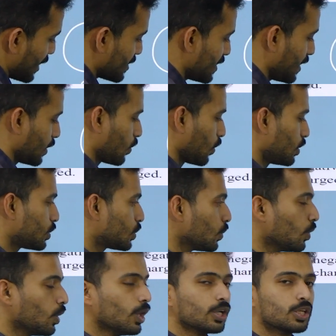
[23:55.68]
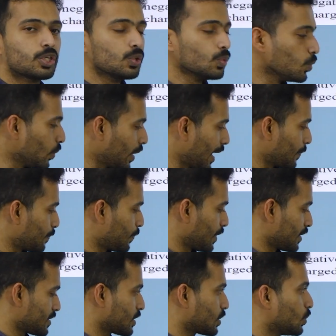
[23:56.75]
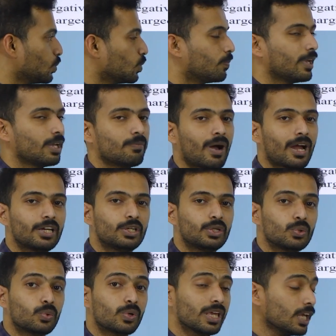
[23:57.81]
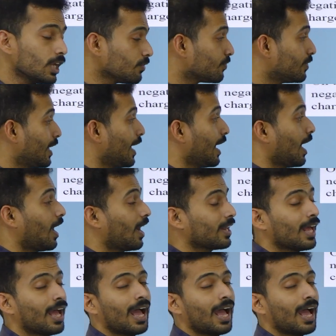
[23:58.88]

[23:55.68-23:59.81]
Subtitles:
is equal to QA plus QB by 2 if they are